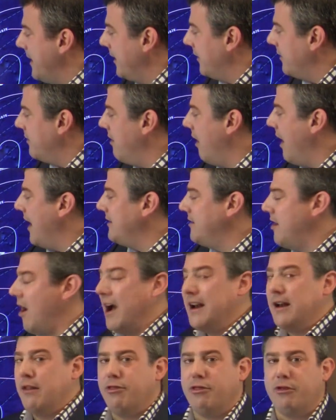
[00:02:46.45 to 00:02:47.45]

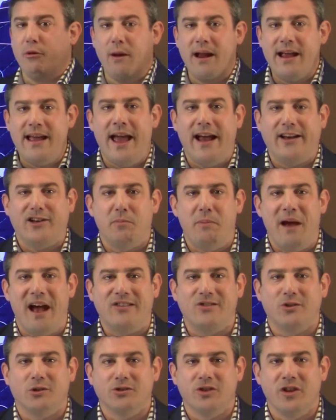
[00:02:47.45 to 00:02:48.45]
993
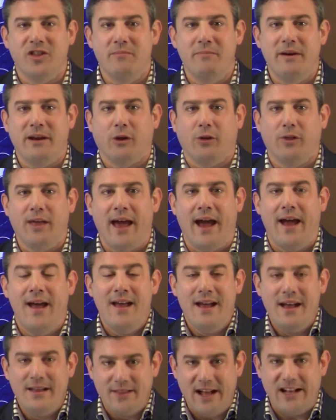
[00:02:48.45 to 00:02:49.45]
hectopascals in the middle there.
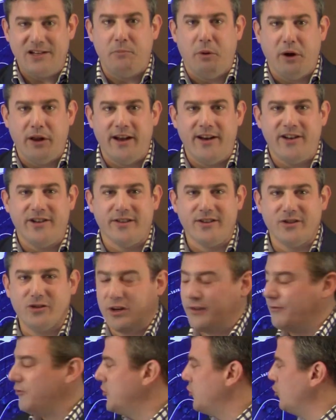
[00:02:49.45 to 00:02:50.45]
That's putting it into the sort
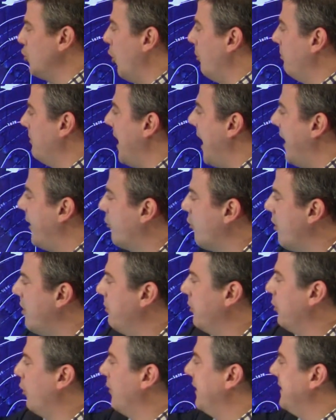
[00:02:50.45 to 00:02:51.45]
of storm category
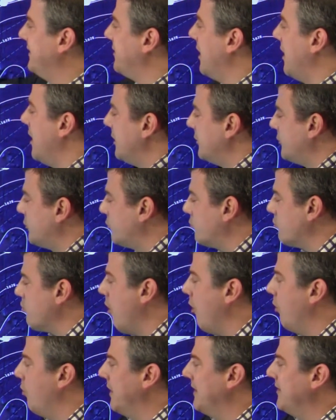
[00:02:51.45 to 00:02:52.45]
with all these
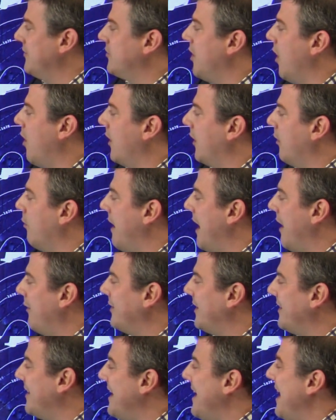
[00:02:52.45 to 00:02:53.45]
strong winds going around
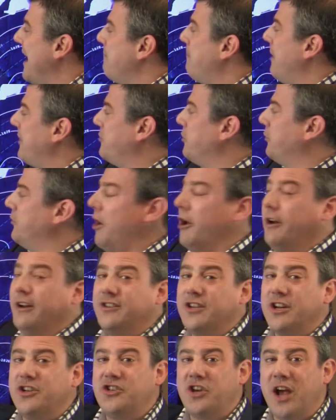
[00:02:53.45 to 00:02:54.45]
it. But you'll
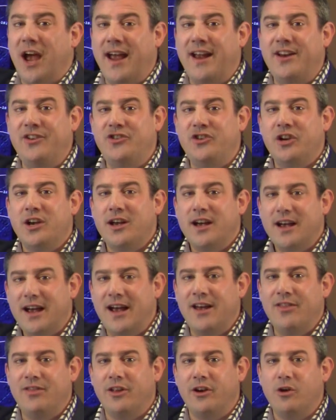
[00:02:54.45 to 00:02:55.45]
notice a change
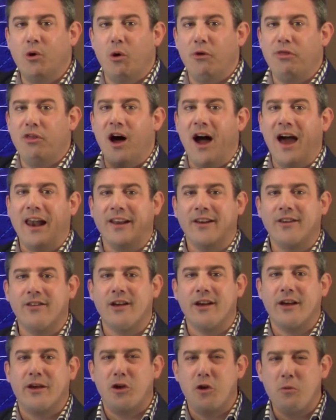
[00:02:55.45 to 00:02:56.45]
in the North Island.
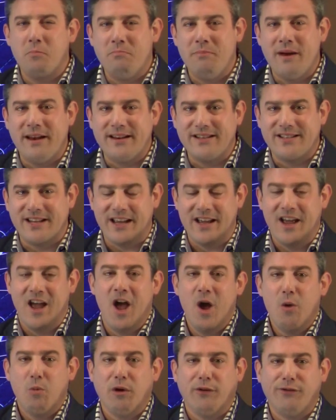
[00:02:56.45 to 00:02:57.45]
The humidity
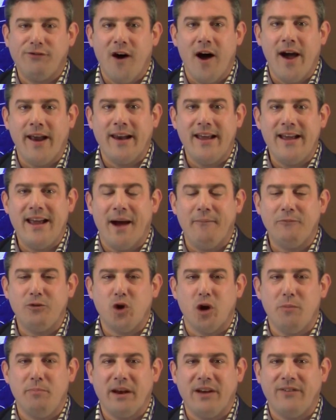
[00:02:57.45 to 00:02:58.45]
will finally come
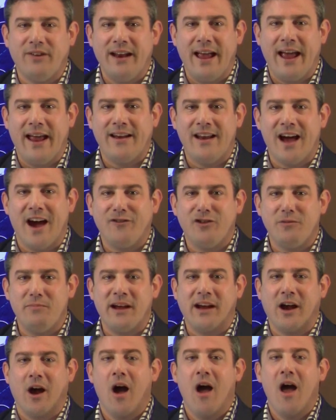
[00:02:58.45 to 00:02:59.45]
to a bit of an end after
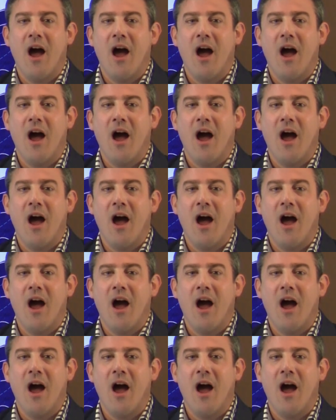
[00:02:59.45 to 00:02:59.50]
being